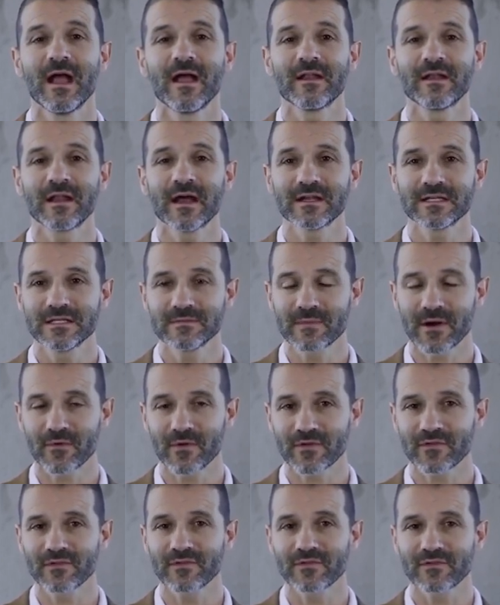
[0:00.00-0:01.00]
and I did my
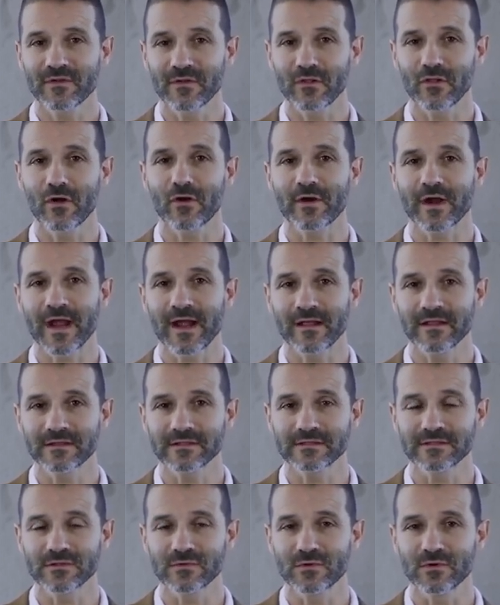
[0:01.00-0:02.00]
residency on Long
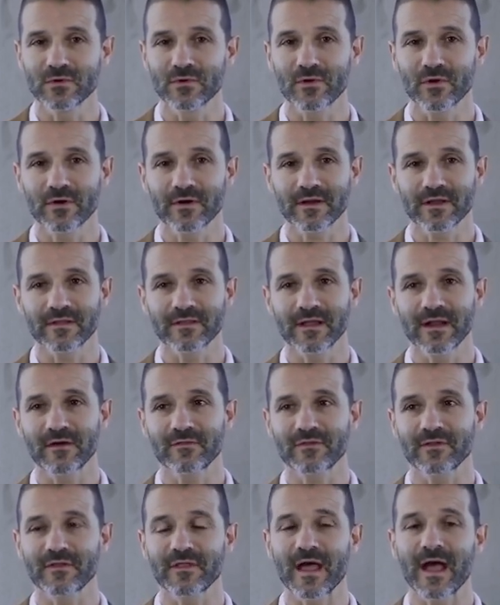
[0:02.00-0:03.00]
Island to New York, and then
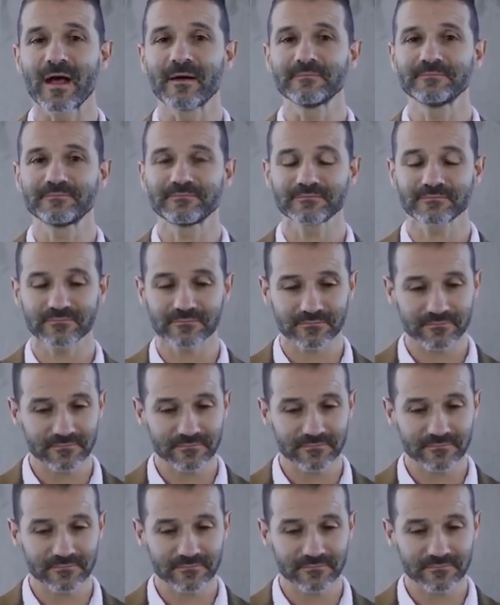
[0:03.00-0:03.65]
after that,